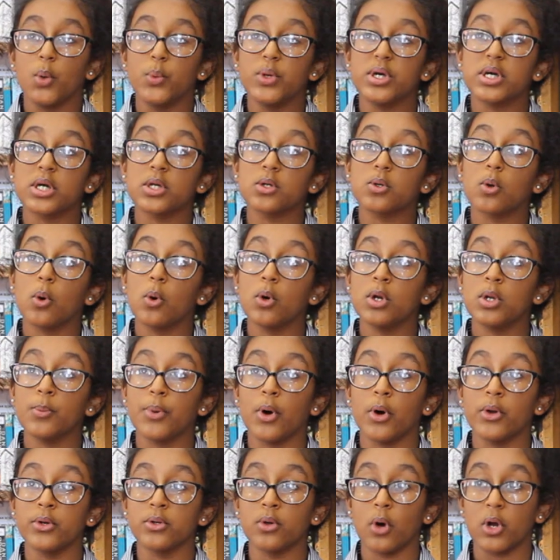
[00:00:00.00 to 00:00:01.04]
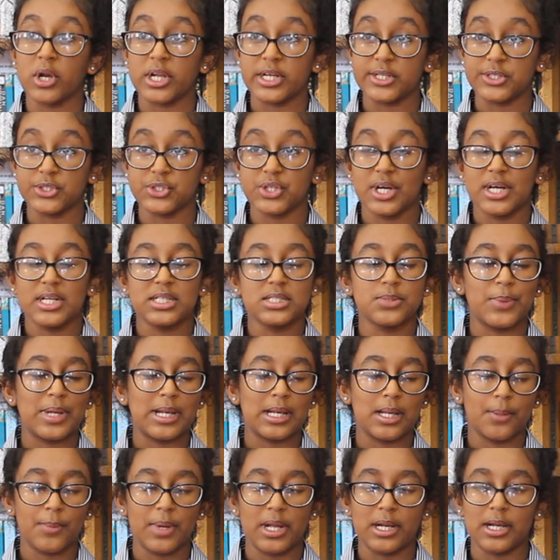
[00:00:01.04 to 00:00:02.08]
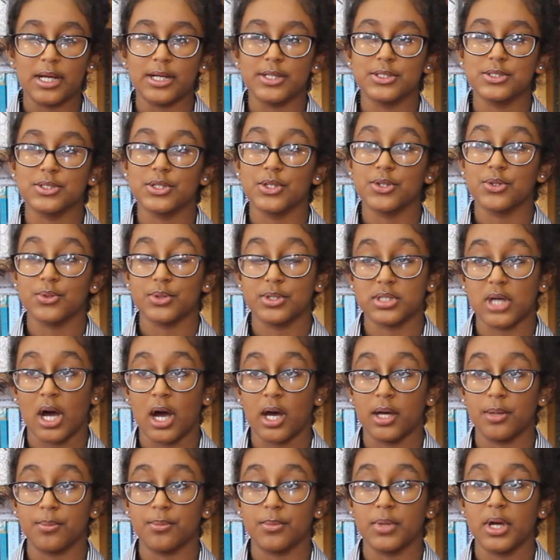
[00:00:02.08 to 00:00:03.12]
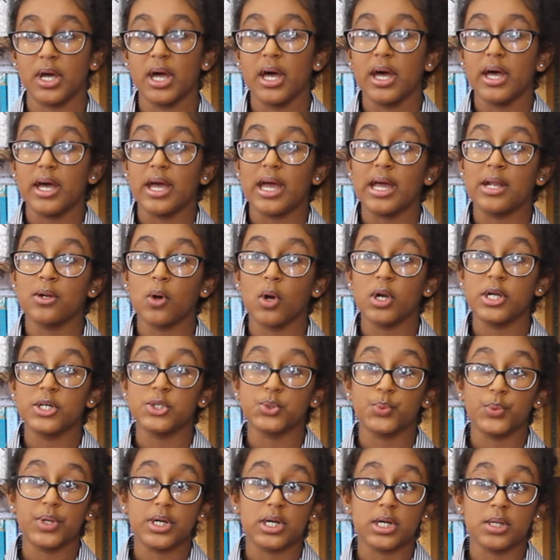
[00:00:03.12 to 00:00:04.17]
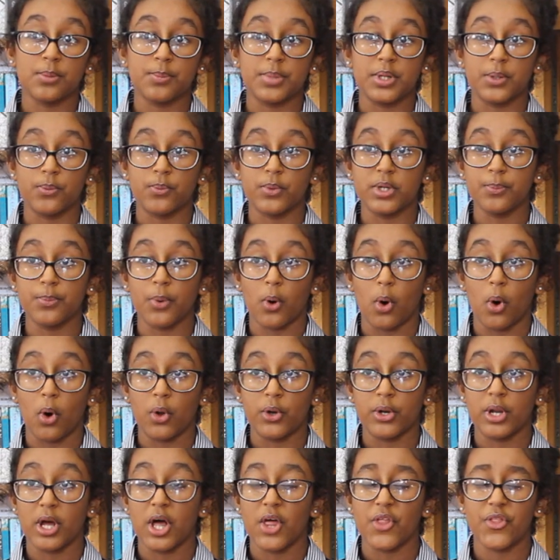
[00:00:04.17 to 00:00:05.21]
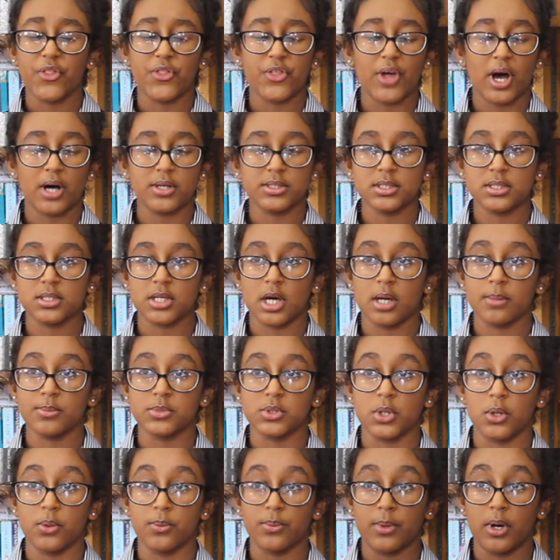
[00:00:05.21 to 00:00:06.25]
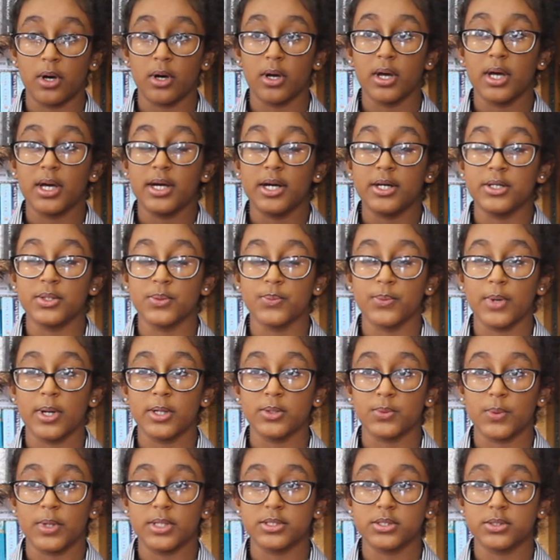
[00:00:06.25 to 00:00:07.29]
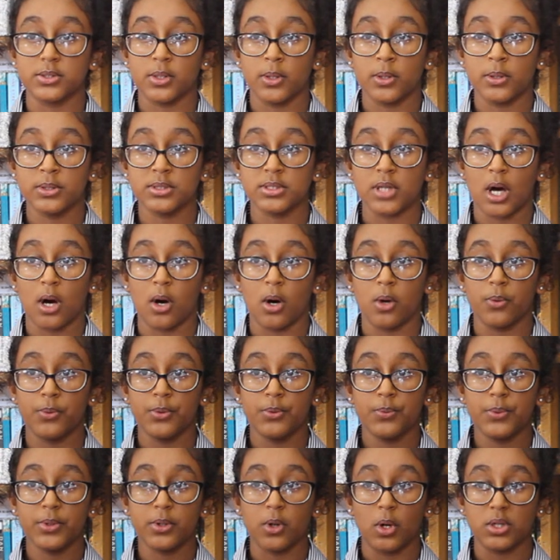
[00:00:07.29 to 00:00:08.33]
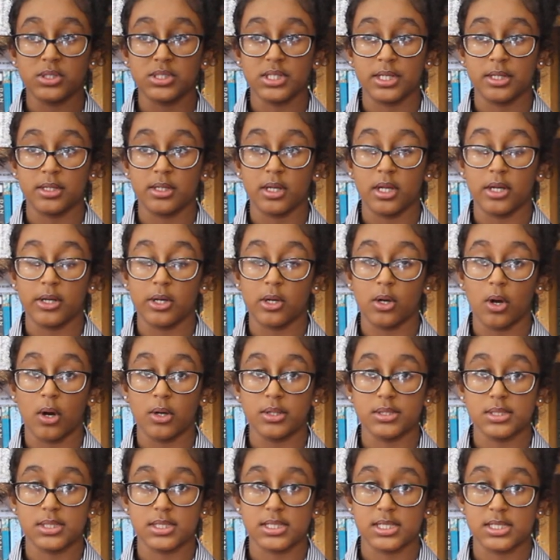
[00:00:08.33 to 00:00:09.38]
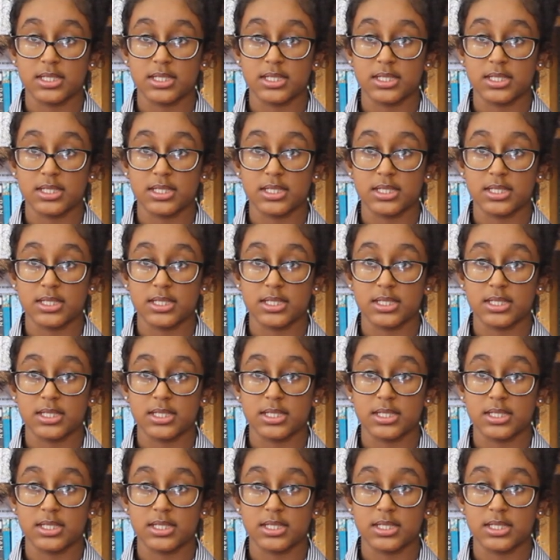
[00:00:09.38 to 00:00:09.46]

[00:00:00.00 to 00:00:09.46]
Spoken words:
We can call upon knowledge to be limitless through time. In knowledge we can be reborn 1,000 times over in a world where souls are often forgotten and lost to